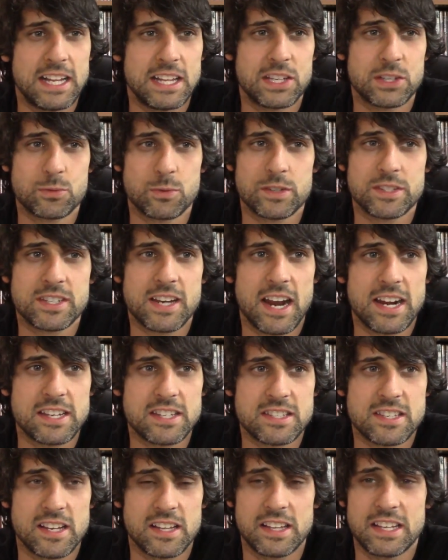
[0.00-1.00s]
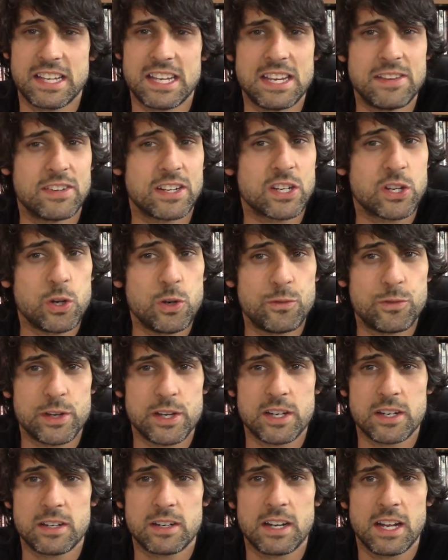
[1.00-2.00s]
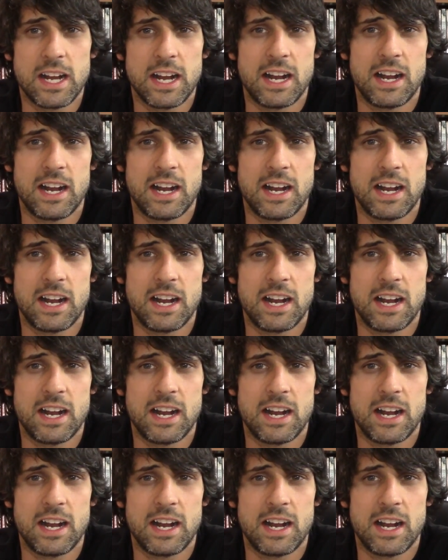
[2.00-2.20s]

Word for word: This one's kind of silly, even goofier.